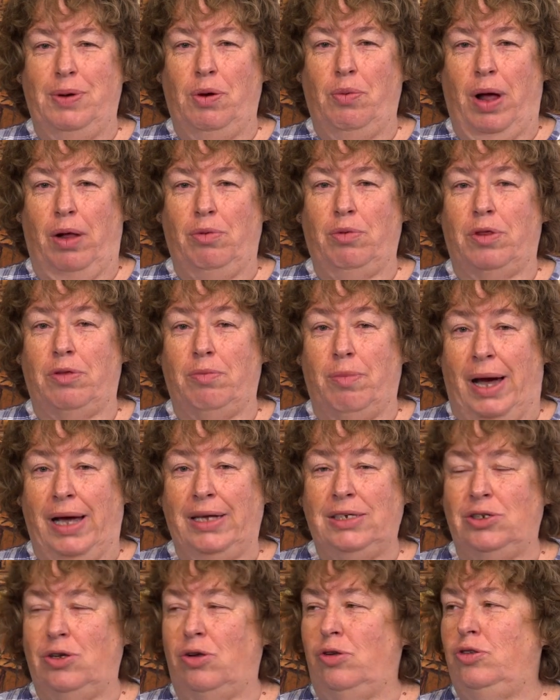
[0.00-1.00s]
be well with my
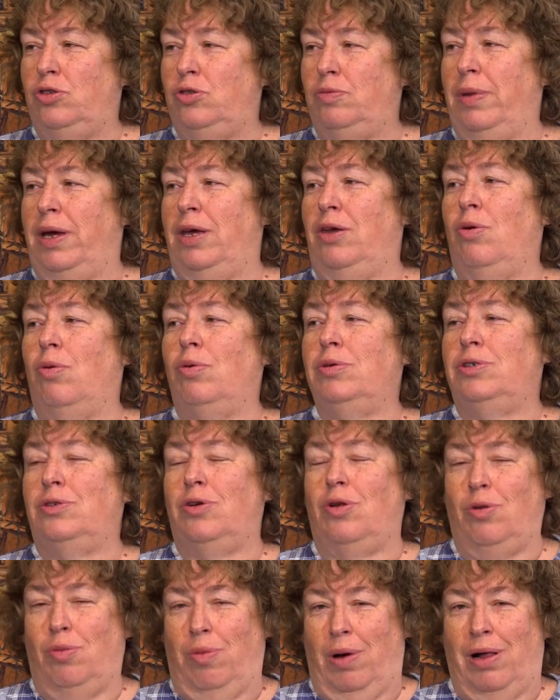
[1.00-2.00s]
soul to make your
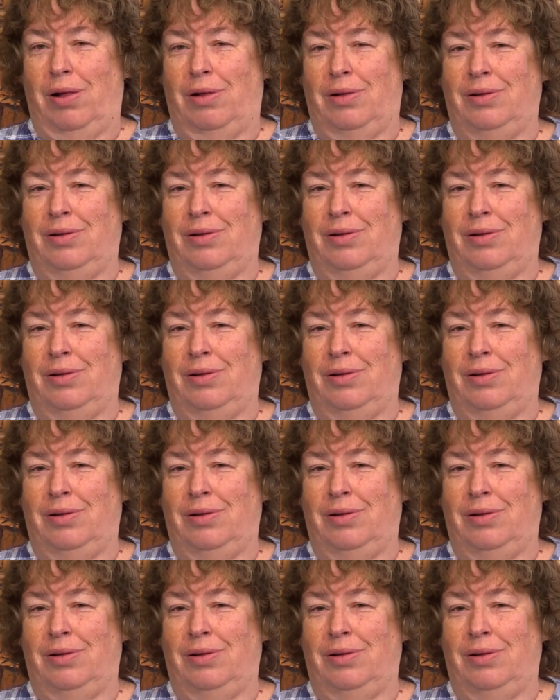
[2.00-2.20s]
soul well.